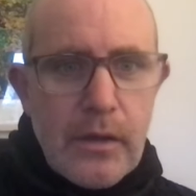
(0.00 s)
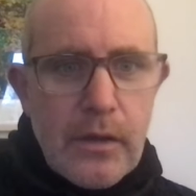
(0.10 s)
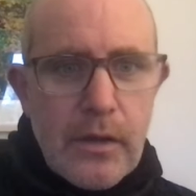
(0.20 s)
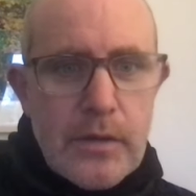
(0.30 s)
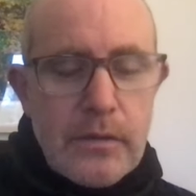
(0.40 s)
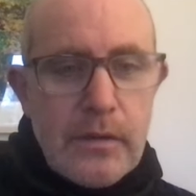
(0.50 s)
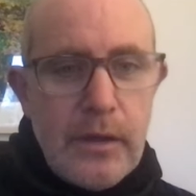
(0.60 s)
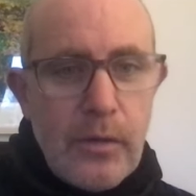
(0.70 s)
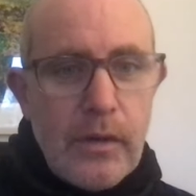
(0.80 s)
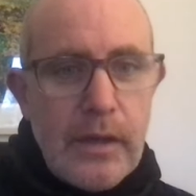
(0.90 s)
Because,
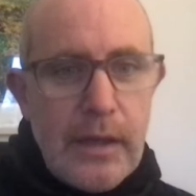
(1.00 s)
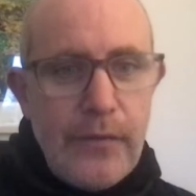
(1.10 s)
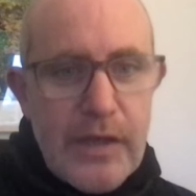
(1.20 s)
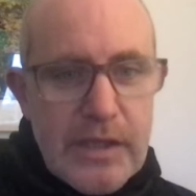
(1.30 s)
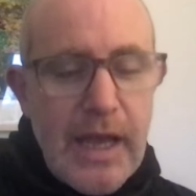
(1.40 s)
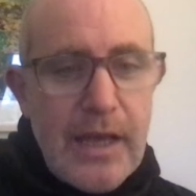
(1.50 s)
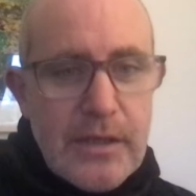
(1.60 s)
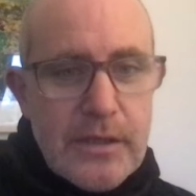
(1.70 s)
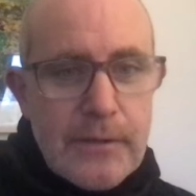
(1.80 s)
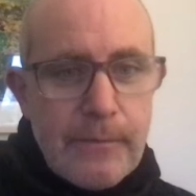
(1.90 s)
if he
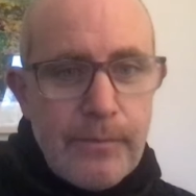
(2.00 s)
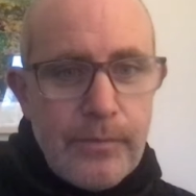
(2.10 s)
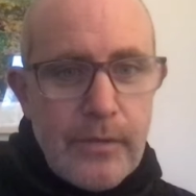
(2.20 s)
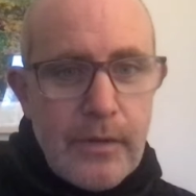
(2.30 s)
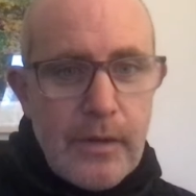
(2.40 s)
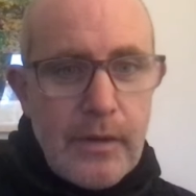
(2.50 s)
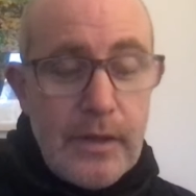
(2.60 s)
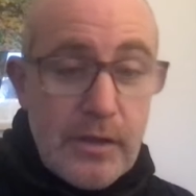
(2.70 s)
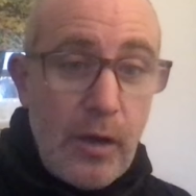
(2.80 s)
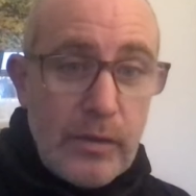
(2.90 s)
says
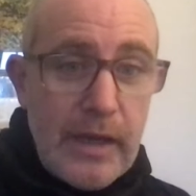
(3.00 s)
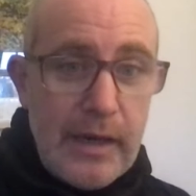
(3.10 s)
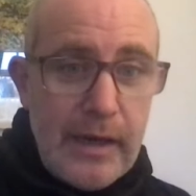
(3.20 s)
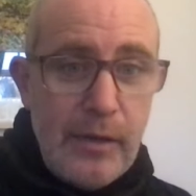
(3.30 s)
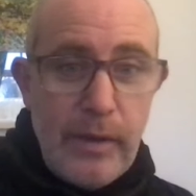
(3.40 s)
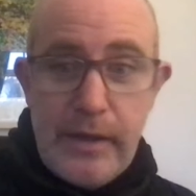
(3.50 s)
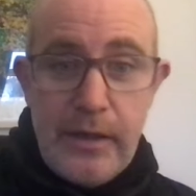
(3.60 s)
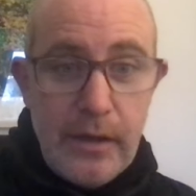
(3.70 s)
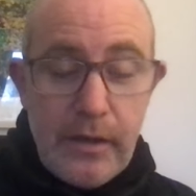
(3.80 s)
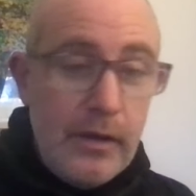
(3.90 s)
he's going to hell anyway,
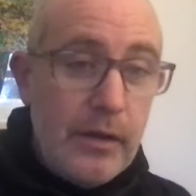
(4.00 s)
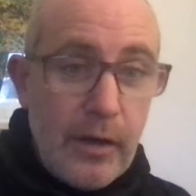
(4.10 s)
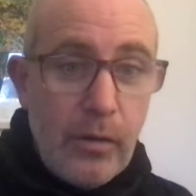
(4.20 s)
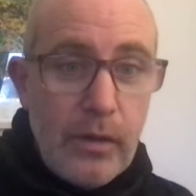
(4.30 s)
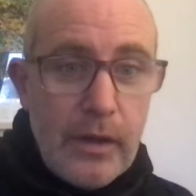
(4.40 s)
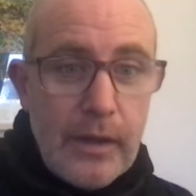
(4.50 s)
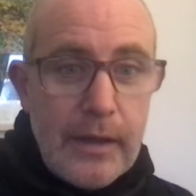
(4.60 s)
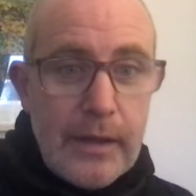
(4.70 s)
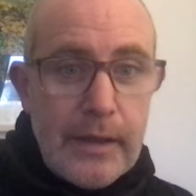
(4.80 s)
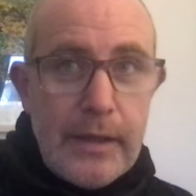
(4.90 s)

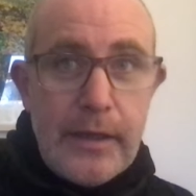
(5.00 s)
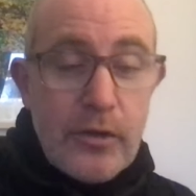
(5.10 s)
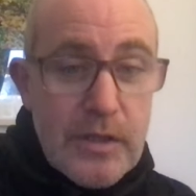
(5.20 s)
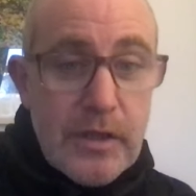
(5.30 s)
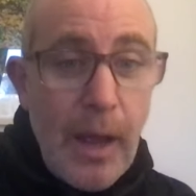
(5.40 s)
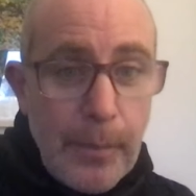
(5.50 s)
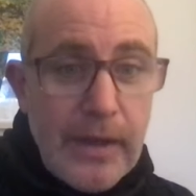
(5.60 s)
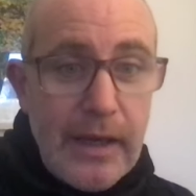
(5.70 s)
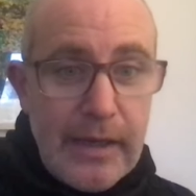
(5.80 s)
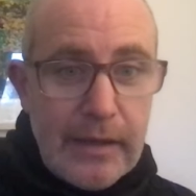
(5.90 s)
he could stop
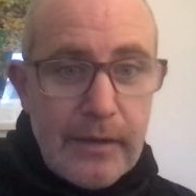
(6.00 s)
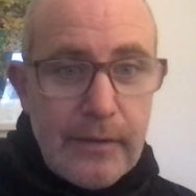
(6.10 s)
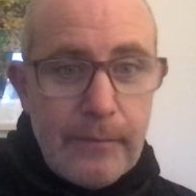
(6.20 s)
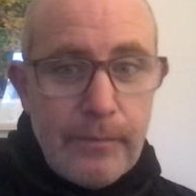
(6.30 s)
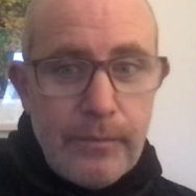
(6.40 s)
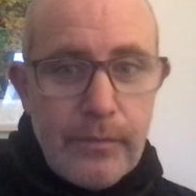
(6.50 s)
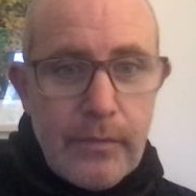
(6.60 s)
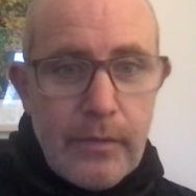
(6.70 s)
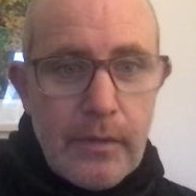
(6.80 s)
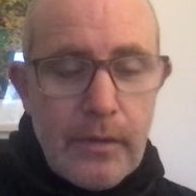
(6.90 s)
killing.
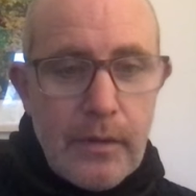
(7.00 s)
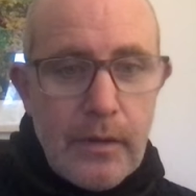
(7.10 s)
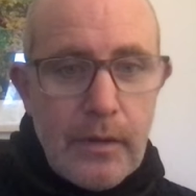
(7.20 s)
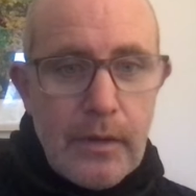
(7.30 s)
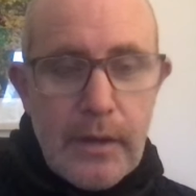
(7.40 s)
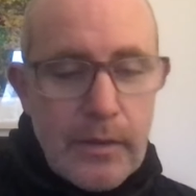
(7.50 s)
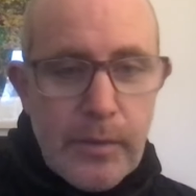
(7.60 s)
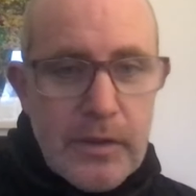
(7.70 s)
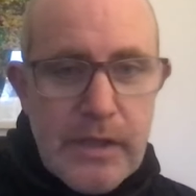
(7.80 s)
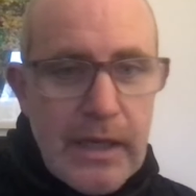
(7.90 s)

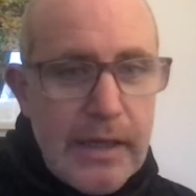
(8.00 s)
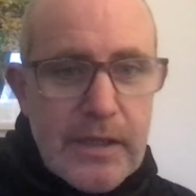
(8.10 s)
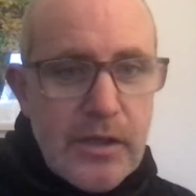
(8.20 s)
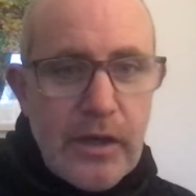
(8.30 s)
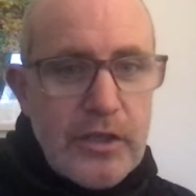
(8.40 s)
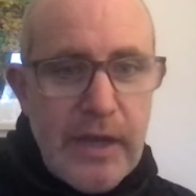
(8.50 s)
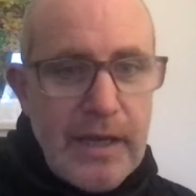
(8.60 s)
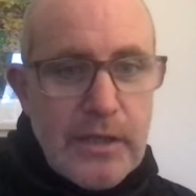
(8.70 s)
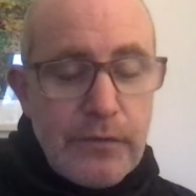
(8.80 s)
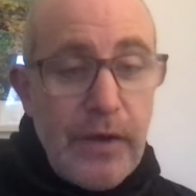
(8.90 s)
Because killing isn't going to
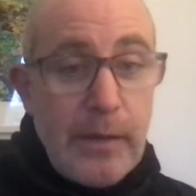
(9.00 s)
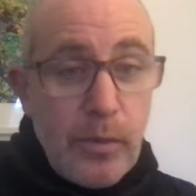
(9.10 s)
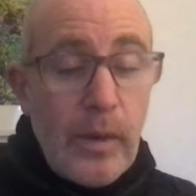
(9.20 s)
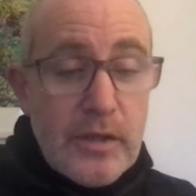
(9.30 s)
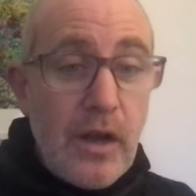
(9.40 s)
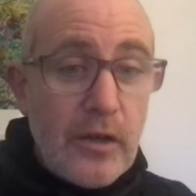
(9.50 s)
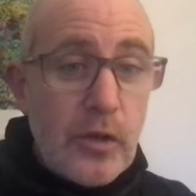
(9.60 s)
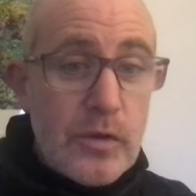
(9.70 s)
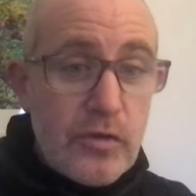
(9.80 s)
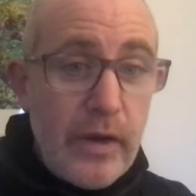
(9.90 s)
change his fate. But what it's going to
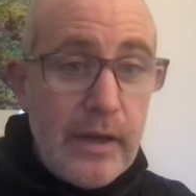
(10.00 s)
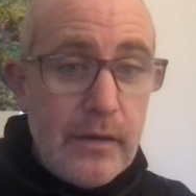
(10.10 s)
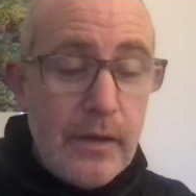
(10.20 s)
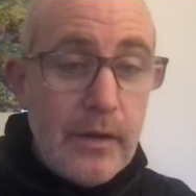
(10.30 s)
do is try and,